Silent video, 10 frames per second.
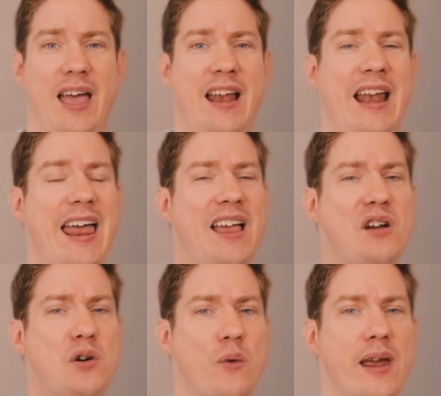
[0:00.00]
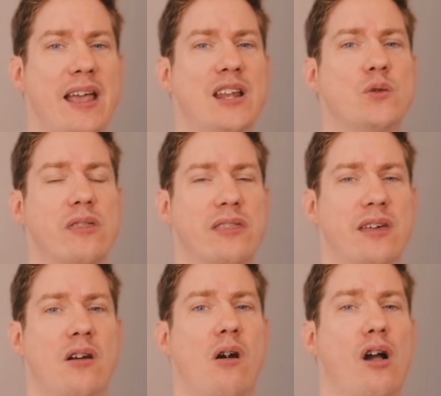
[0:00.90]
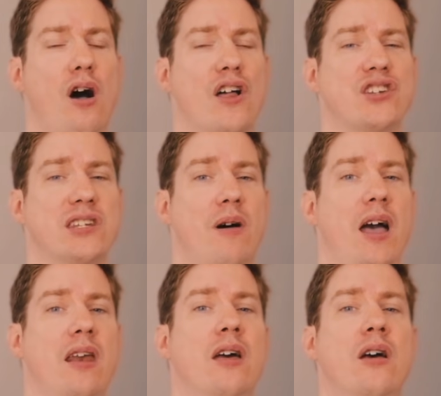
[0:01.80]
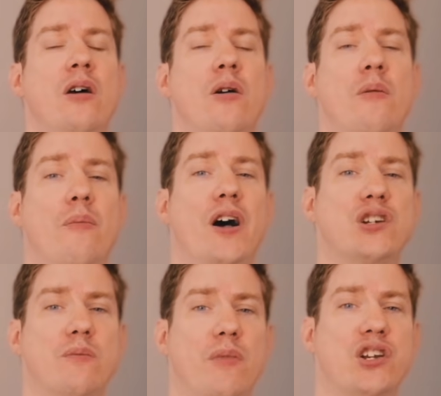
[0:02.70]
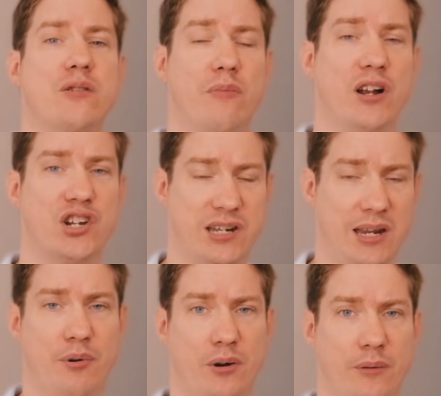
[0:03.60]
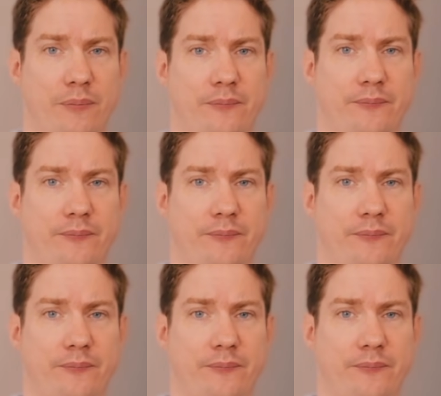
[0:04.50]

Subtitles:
and it ingrains within our unconscious mind much, much, much deeper.